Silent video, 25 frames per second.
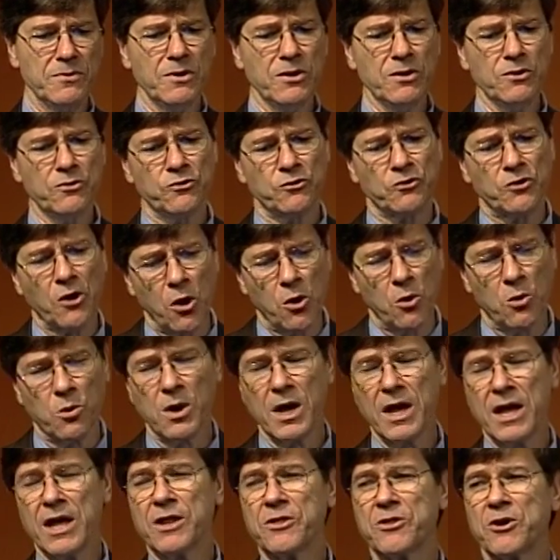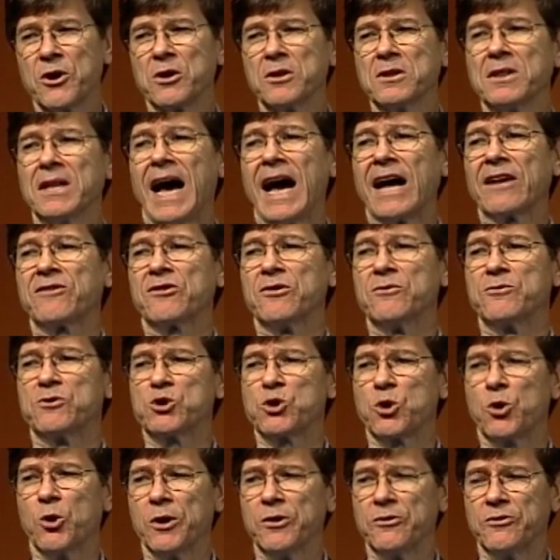So there are lots of
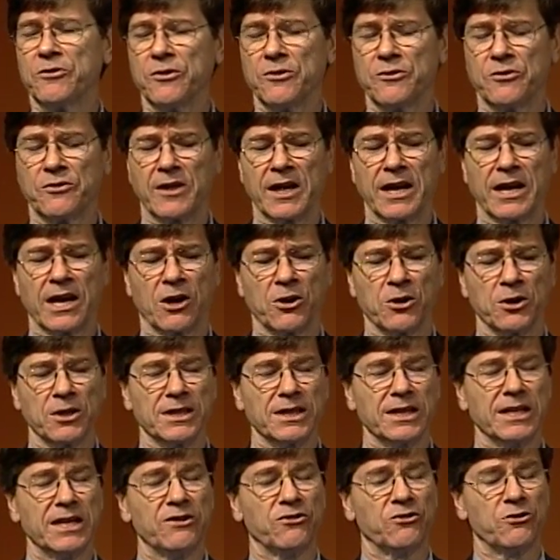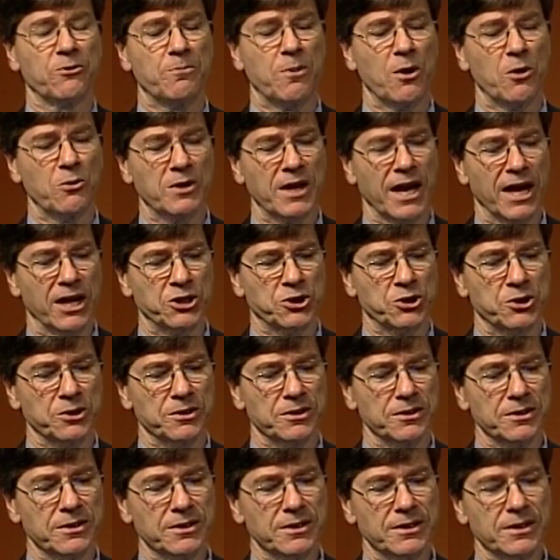choices that are at least potential.
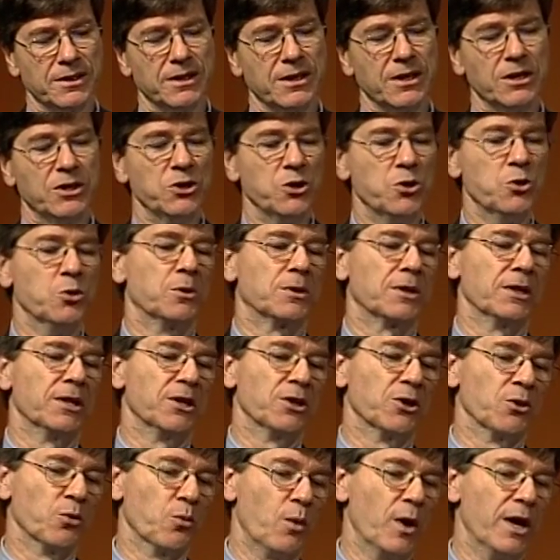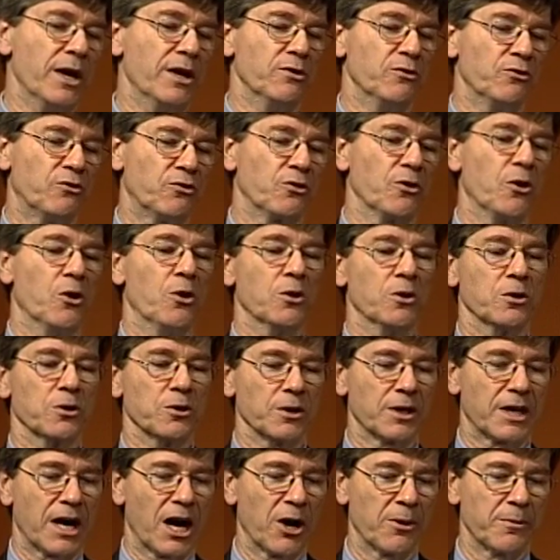Nuclear, wind,
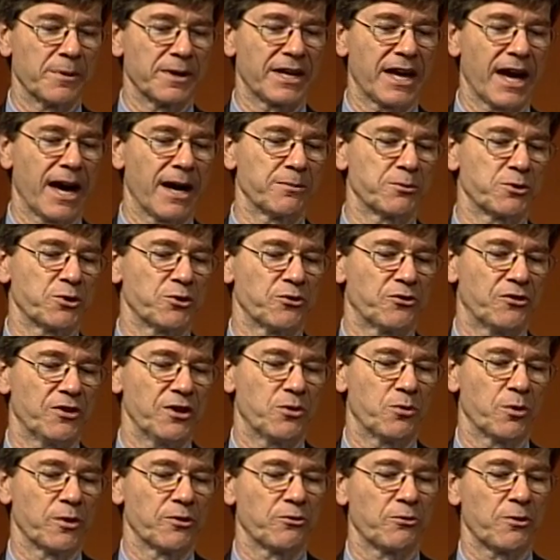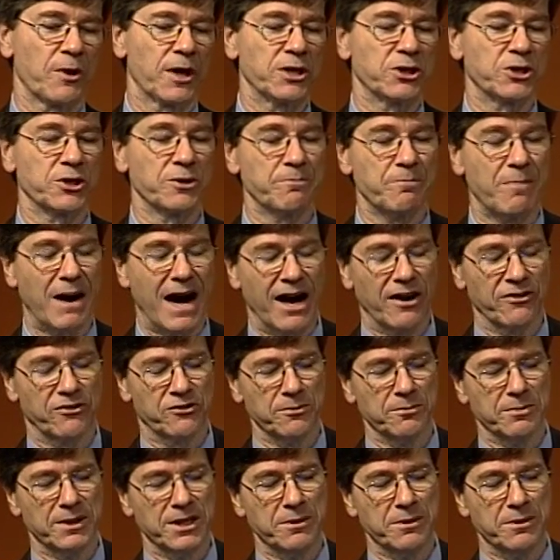solar, carbon capture and sequestration, possibly